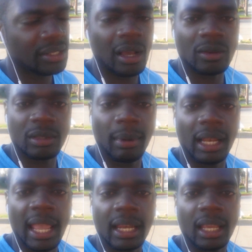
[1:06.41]
I talked to my
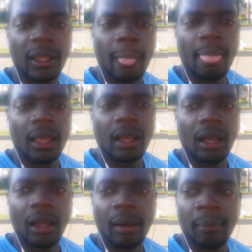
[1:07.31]
lady,
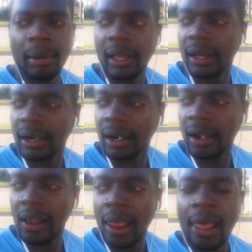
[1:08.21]
um, but
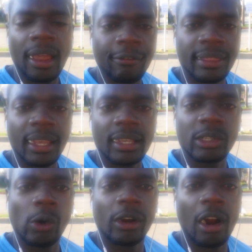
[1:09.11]
everything
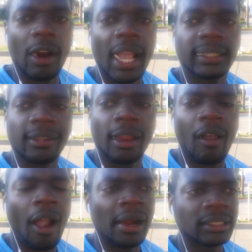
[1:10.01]
is going all right.
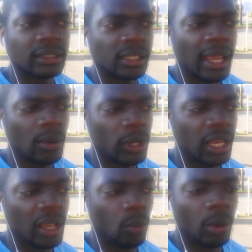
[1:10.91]
Today we
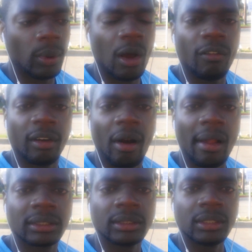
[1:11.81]
did. We went over
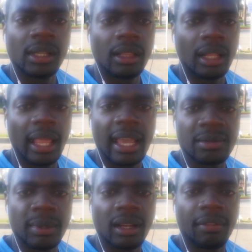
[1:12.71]
the
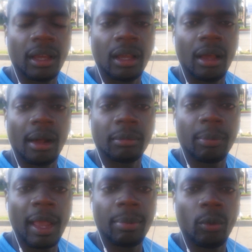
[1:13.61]
last bit of the um,
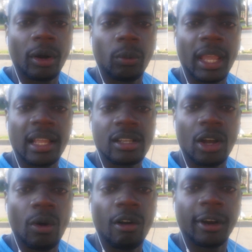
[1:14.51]
the paperwork we had to
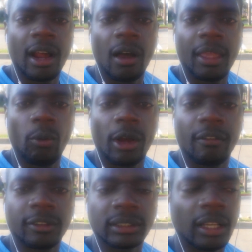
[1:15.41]
go over and all that
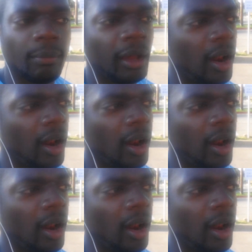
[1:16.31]
wonderful stuff.